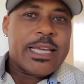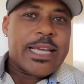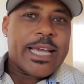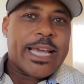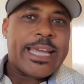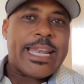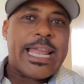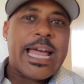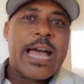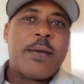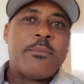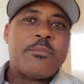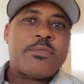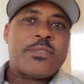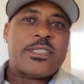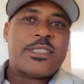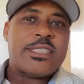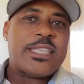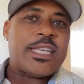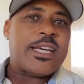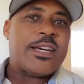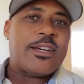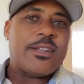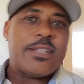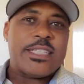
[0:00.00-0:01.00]
And I'm
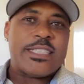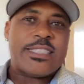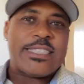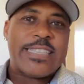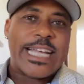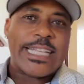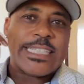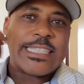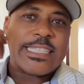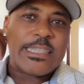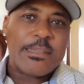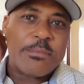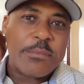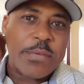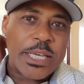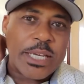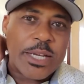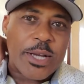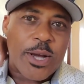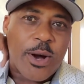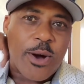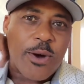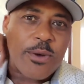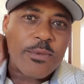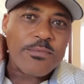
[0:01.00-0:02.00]
still in Santo
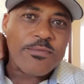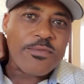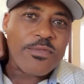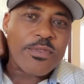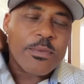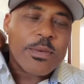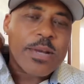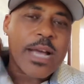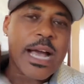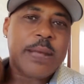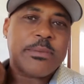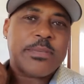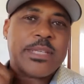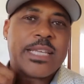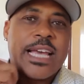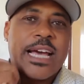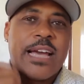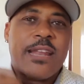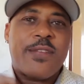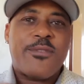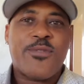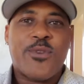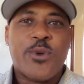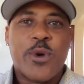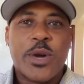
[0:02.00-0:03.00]
Domingo from Compton,
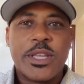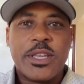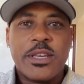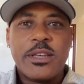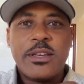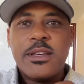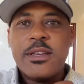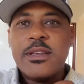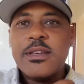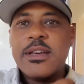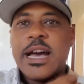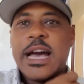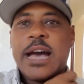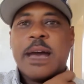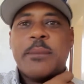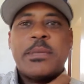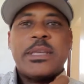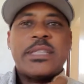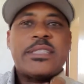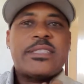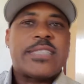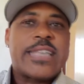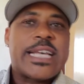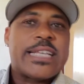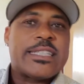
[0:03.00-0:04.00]
California. I'm
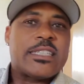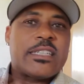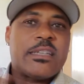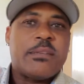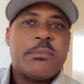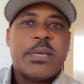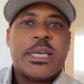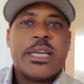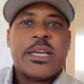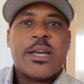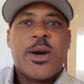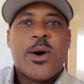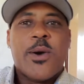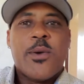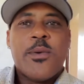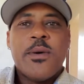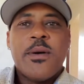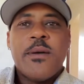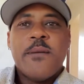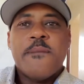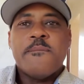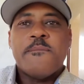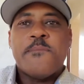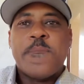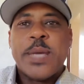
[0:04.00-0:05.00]
in Santo
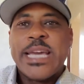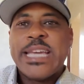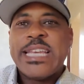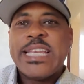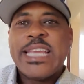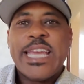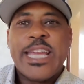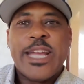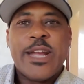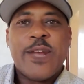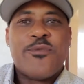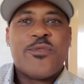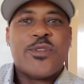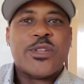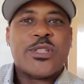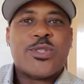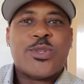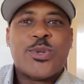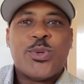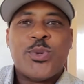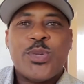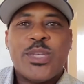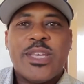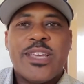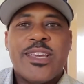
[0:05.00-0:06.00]
Domingo, been here for
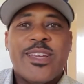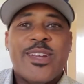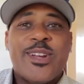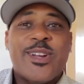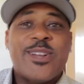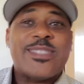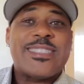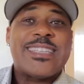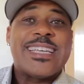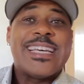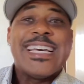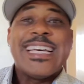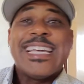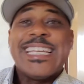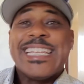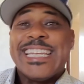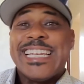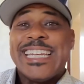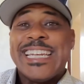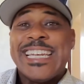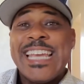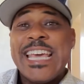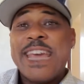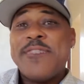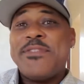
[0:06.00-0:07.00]
2 years,
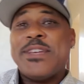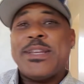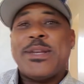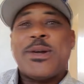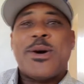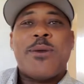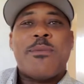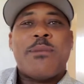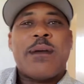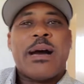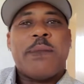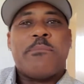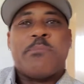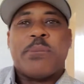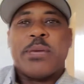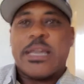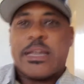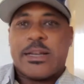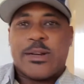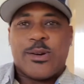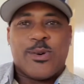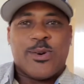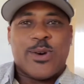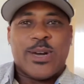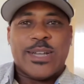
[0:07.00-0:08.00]
living on my
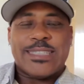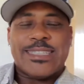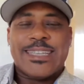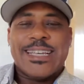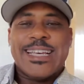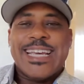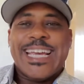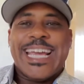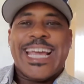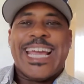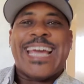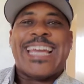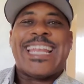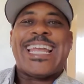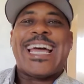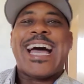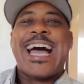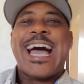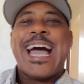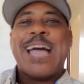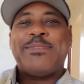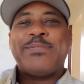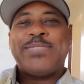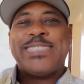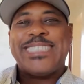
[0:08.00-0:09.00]
Bitcoins, and
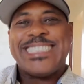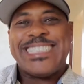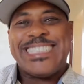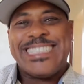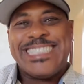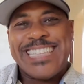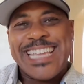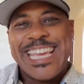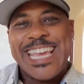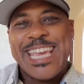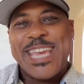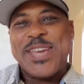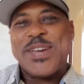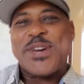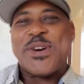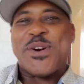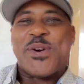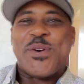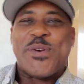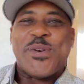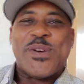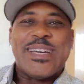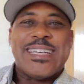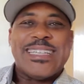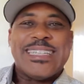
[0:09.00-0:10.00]
I'm
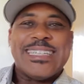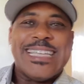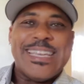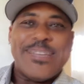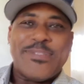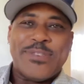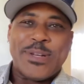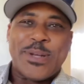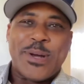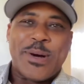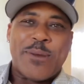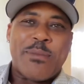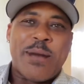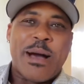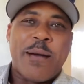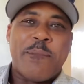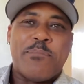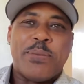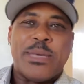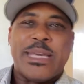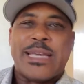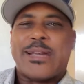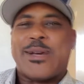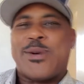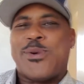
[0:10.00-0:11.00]
still living on my
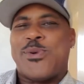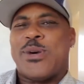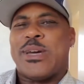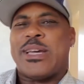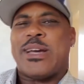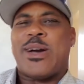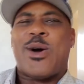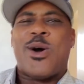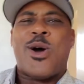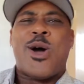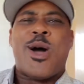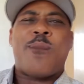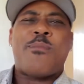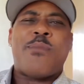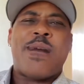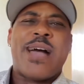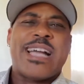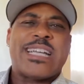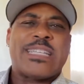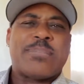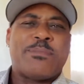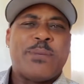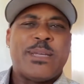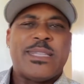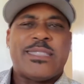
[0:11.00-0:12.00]
Bitcoin. All my
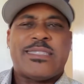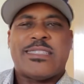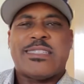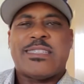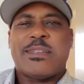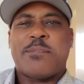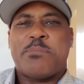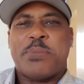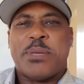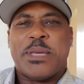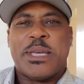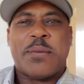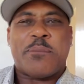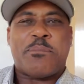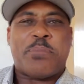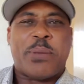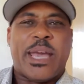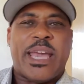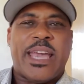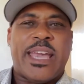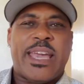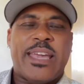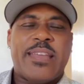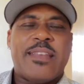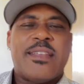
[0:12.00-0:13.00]
expenses are being
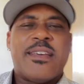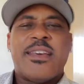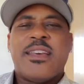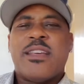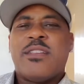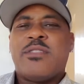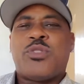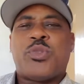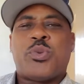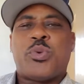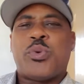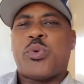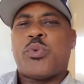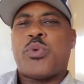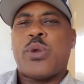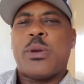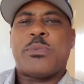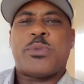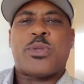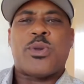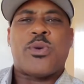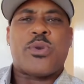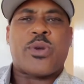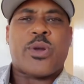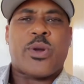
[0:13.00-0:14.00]
paid through
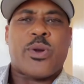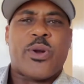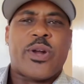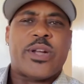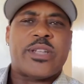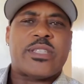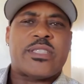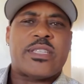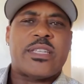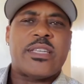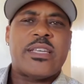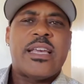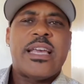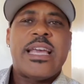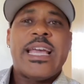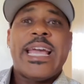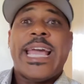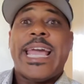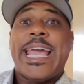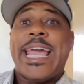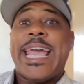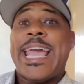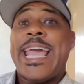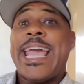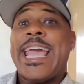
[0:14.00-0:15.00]
cryptocurrency,
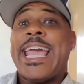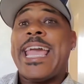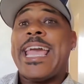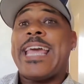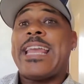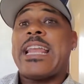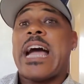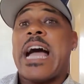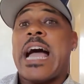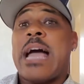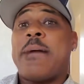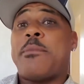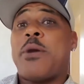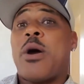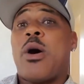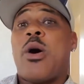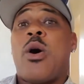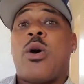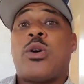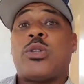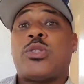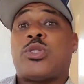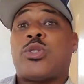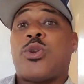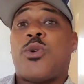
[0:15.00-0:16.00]
and I'm
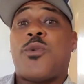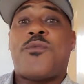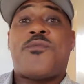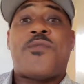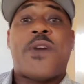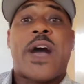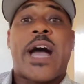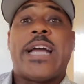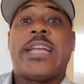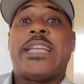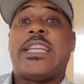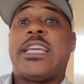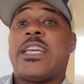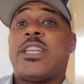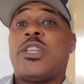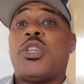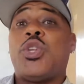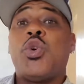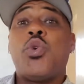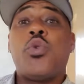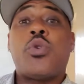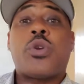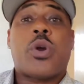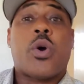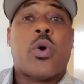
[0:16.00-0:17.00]
also finding
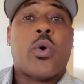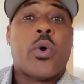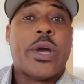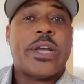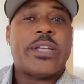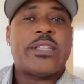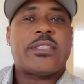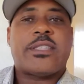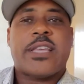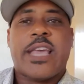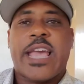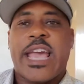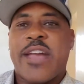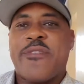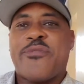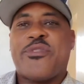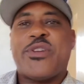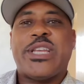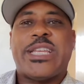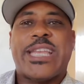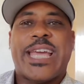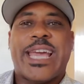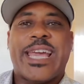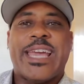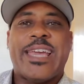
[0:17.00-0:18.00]
new coins every
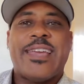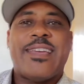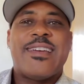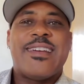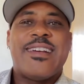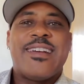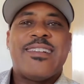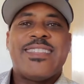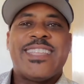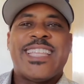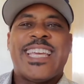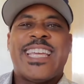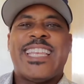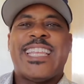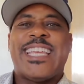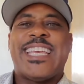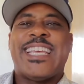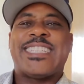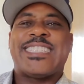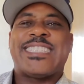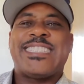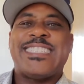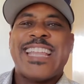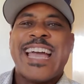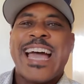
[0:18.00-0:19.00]
day that
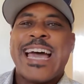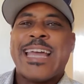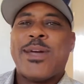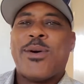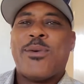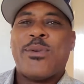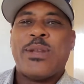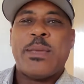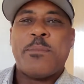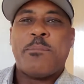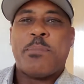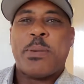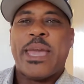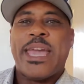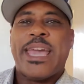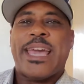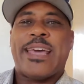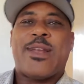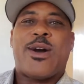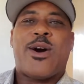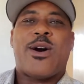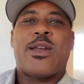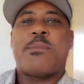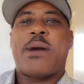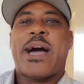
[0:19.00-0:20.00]
is not only paying
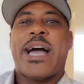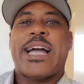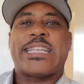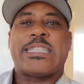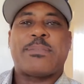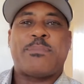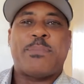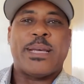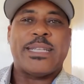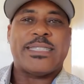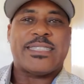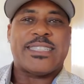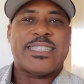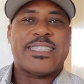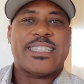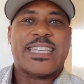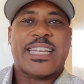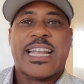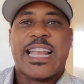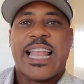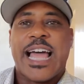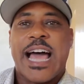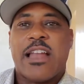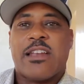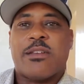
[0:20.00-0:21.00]
all of my expenses and
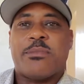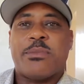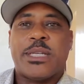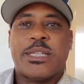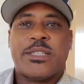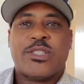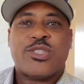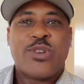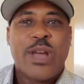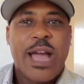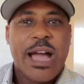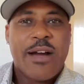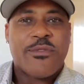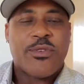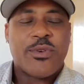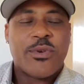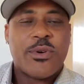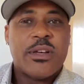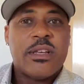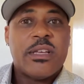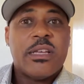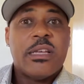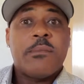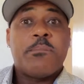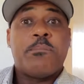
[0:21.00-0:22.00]
allowing me to travel,
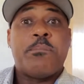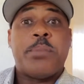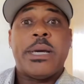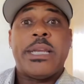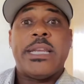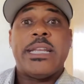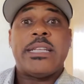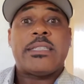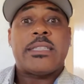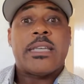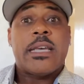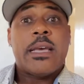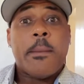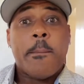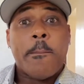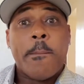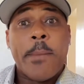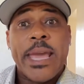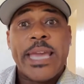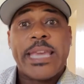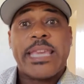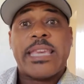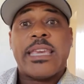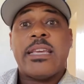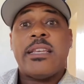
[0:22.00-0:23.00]
but it's
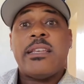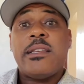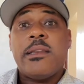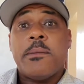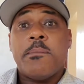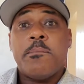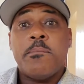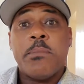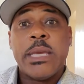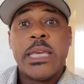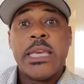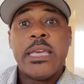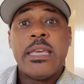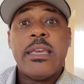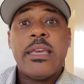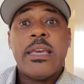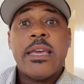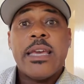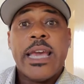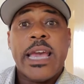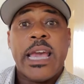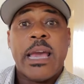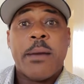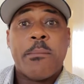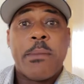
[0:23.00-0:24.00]
making me
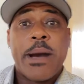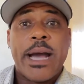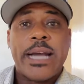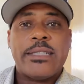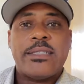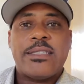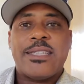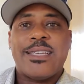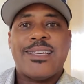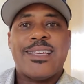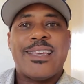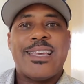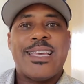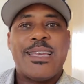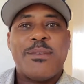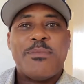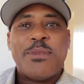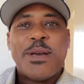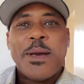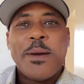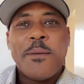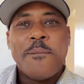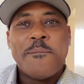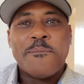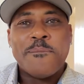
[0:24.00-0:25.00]
and my team
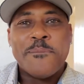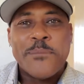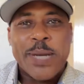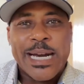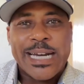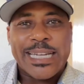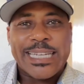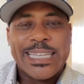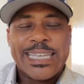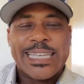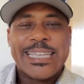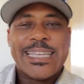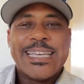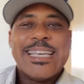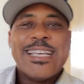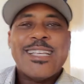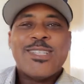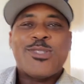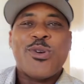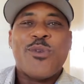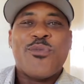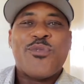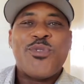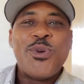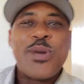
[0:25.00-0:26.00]
money.
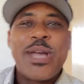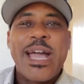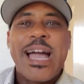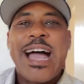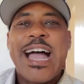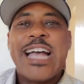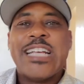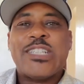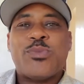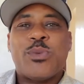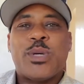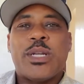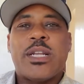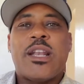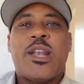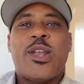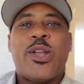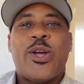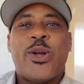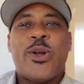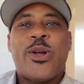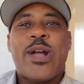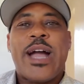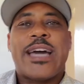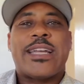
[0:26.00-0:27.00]
So if you guys want to
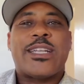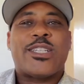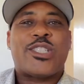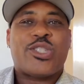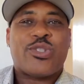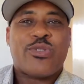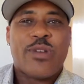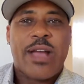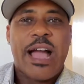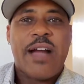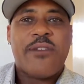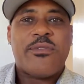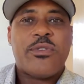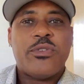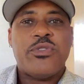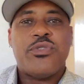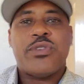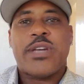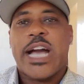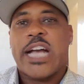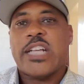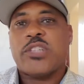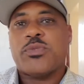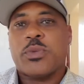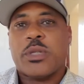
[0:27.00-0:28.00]
learn how to travel, you
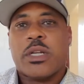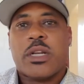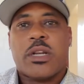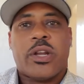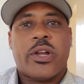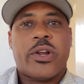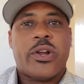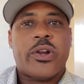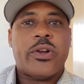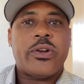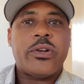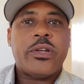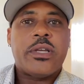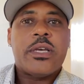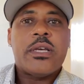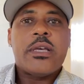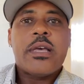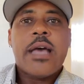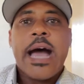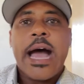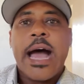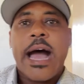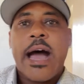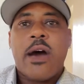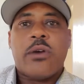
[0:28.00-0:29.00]
guys want to learn
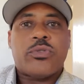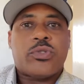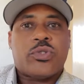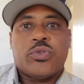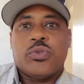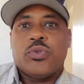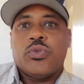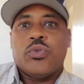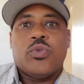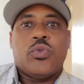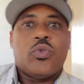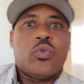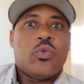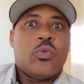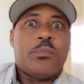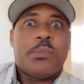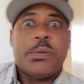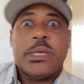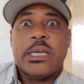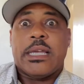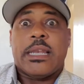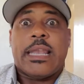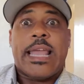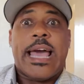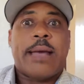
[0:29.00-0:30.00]
how to
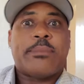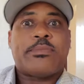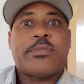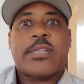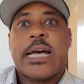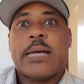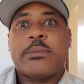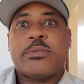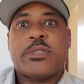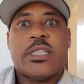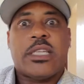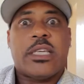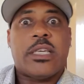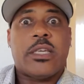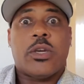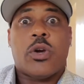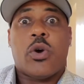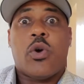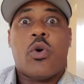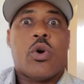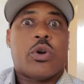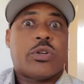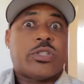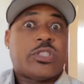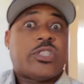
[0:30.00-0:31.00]
be a laptop CEO
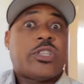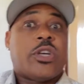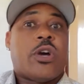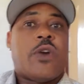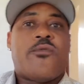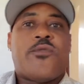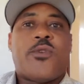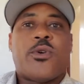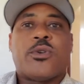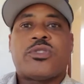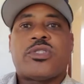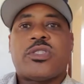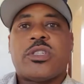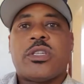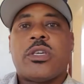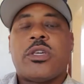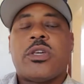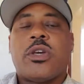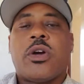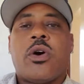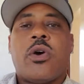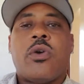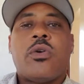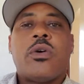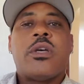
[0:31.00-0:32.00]
or cell phone
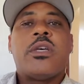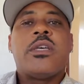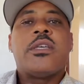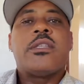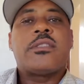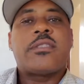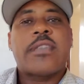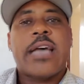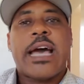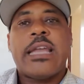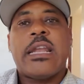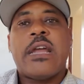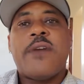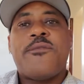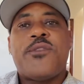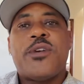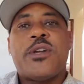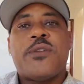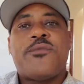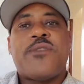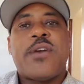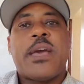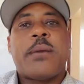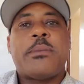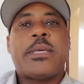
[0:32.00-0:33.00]
CEO, sign up for
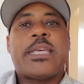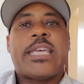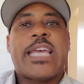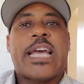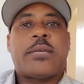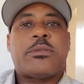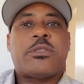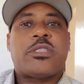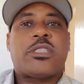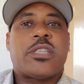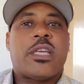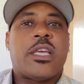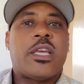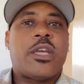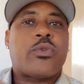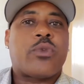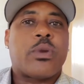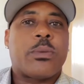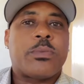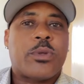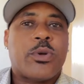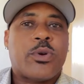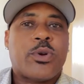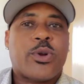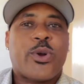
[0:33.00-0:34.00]
the Family Cash Machine
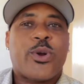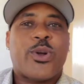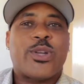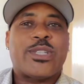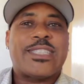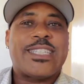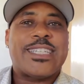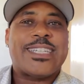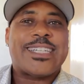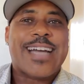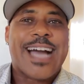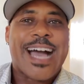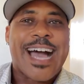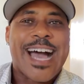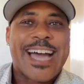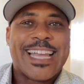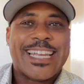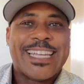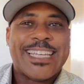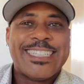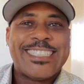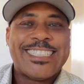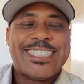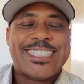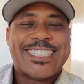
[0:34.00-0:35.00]
Cryptocurrency
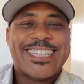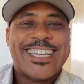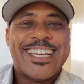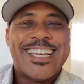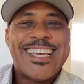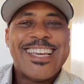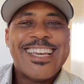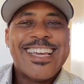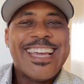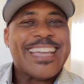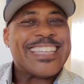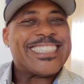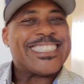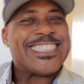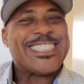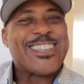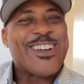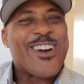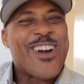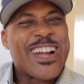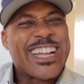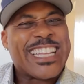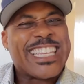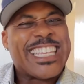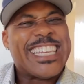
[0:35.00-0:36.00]
College and
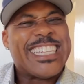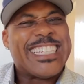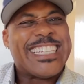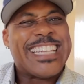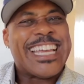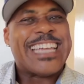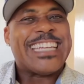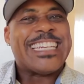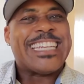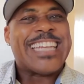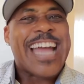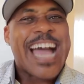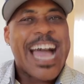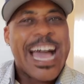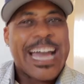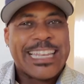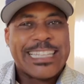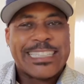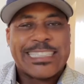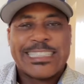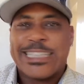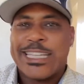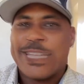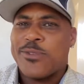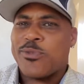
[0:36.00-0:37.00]
start getting that
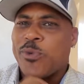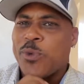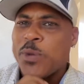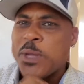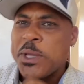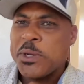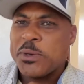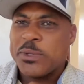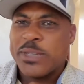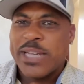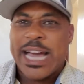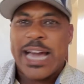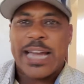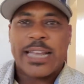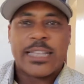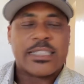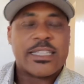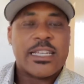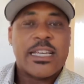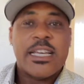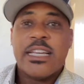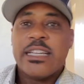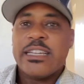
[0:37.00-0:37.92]
knowledge, that real knowledge.